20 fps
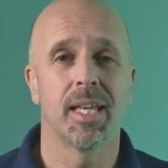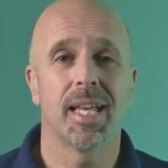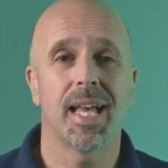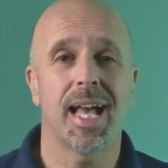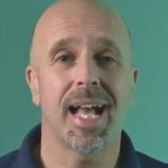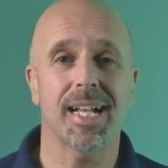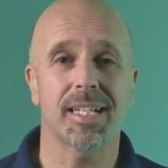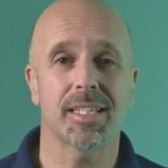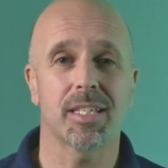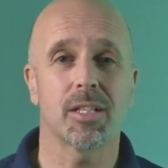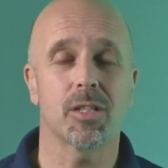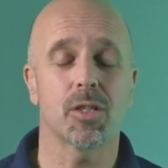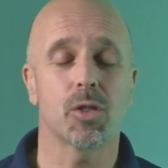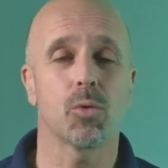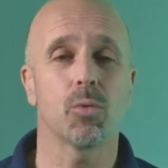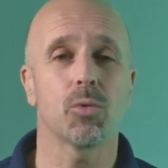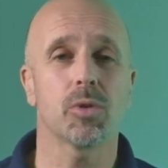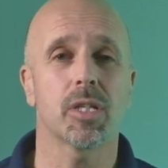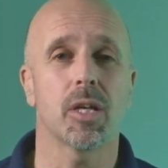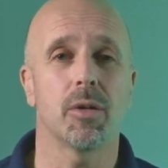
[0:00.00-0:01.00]
Accents
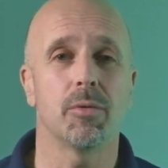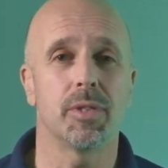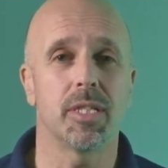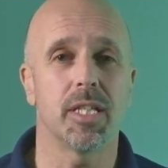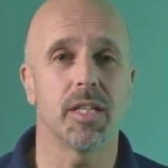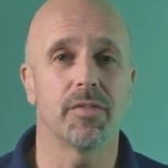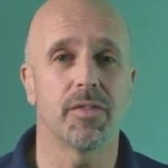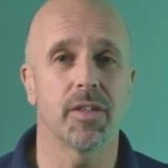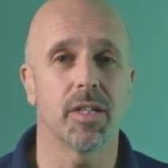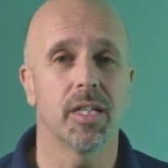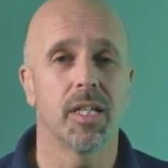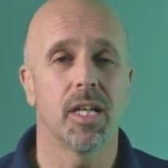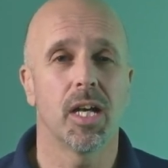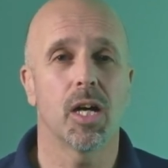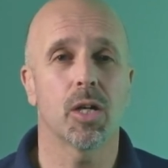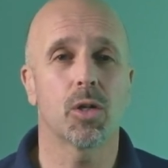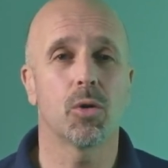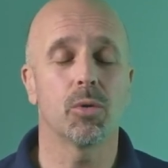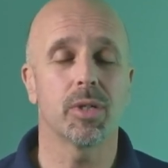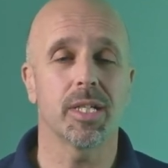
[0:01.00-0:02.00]
also differ
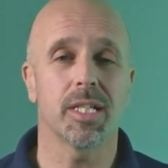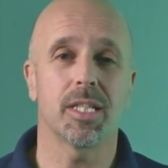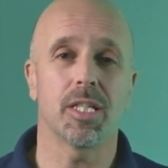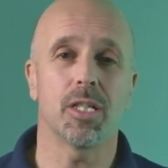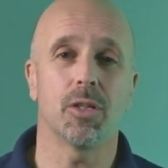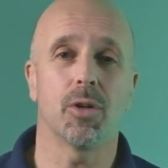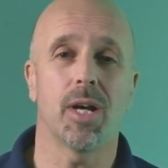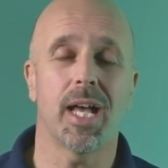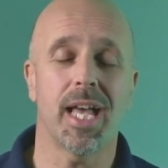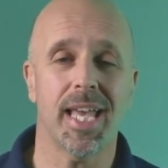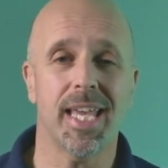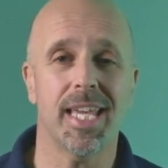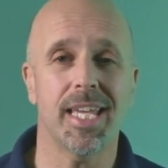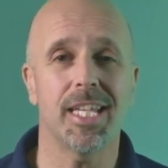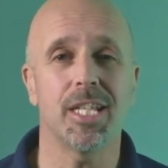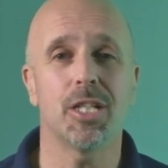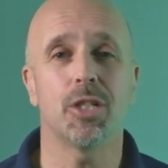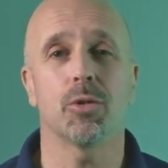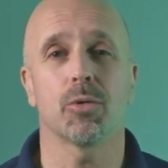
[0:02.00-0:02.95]
according to your age,